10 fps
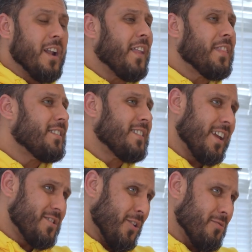Not at this
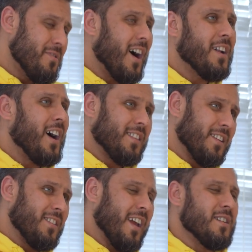stage, no. Not at
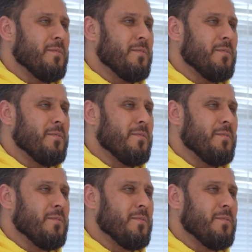this stage.